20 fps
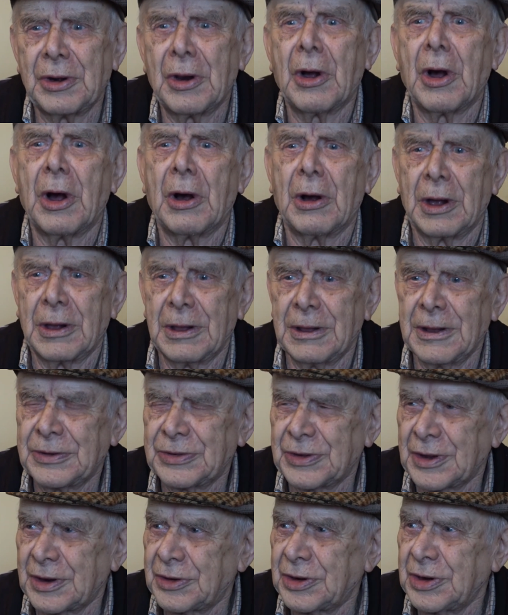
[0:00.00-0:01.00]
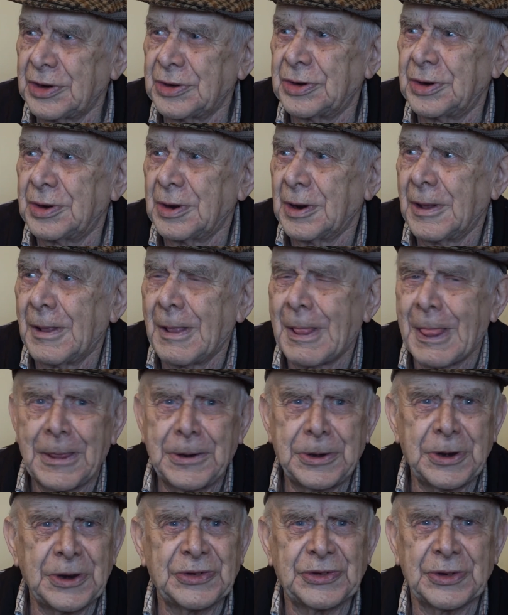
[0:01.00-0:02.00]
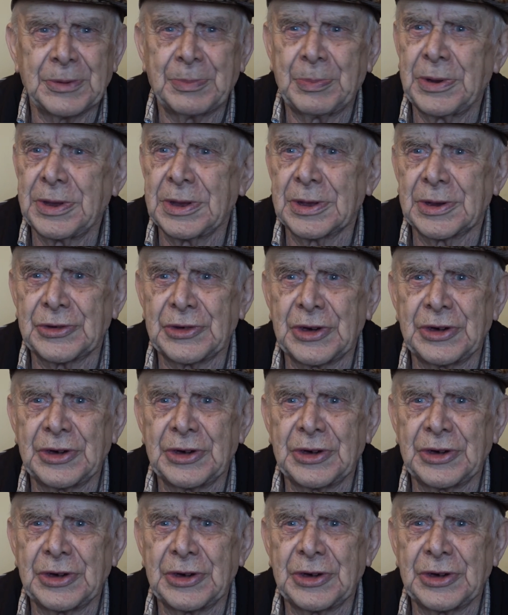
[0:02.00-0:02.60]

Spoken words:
No, he said he disappeared